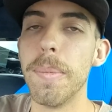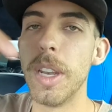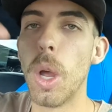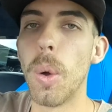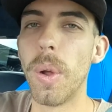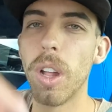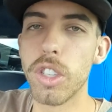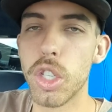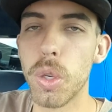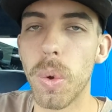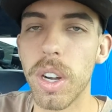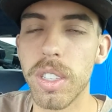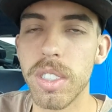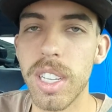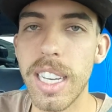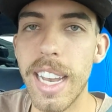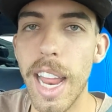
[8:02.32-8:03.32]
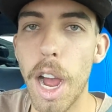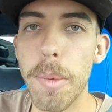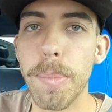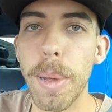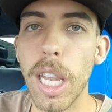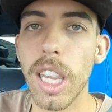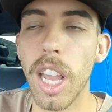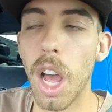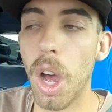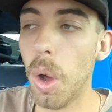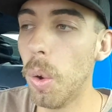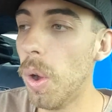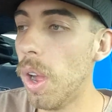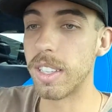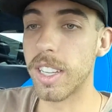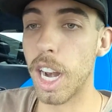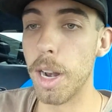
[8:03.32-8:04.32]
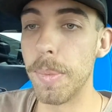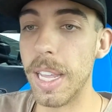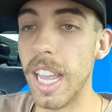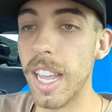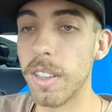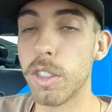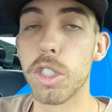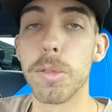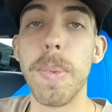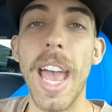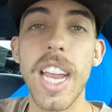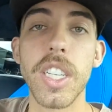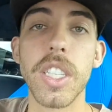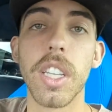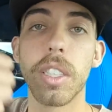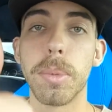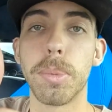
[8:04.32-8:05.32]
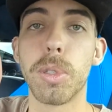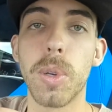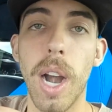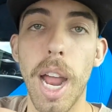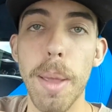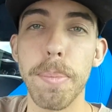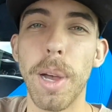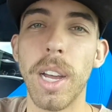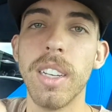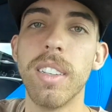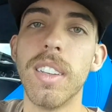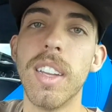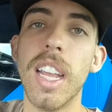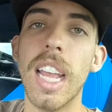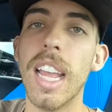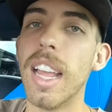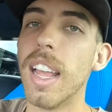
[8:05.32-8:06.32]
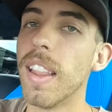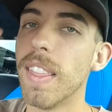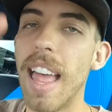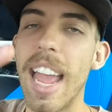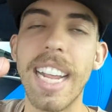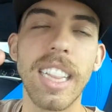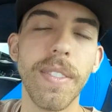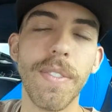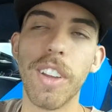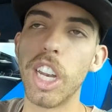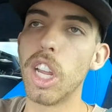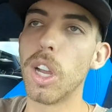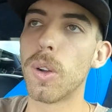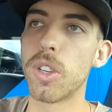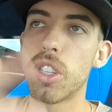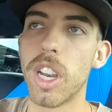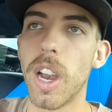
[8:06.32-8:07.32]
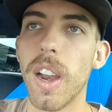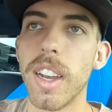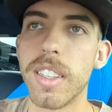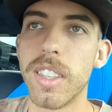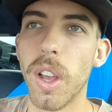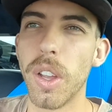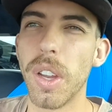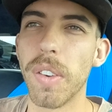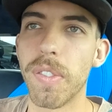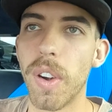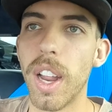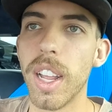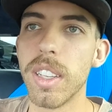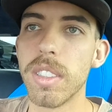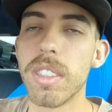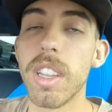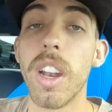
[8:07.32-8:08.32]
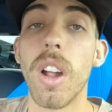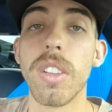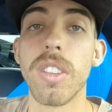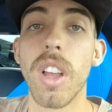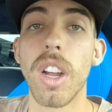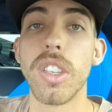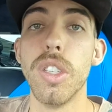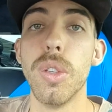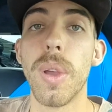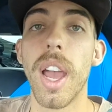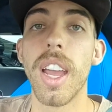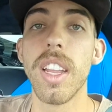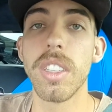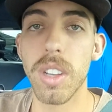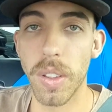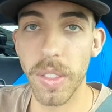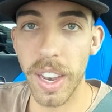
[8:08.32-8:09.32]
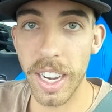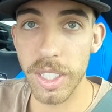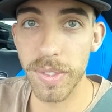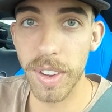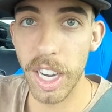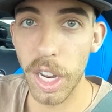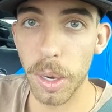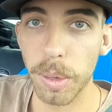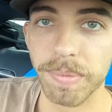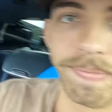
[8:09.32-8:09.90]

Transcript: me know what else you want to see down below. That's going to be it. Smash the subscribe button, like the video, share it, tell your friends, and I'll talk to you guys on the next video.